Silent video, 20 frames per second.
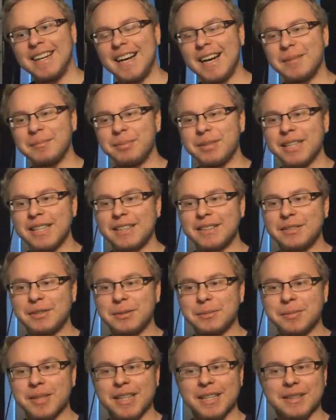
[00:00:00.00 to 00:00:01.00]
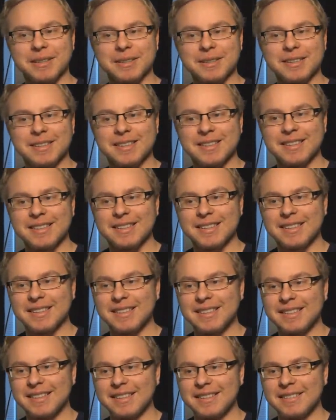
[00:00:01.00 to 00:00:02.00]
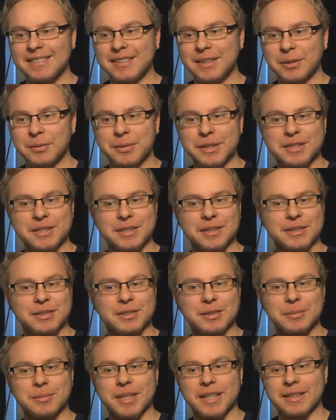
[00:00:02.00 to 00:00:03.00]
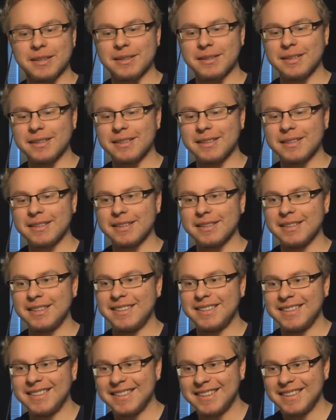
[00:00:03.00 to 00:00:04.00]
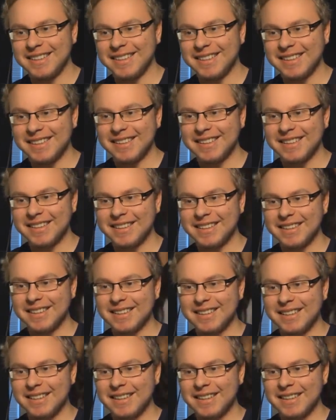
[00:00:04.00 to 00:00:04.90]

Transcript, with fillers: I'm playing Tomb Raider. The original Tomb Raider. Angelina Jolie.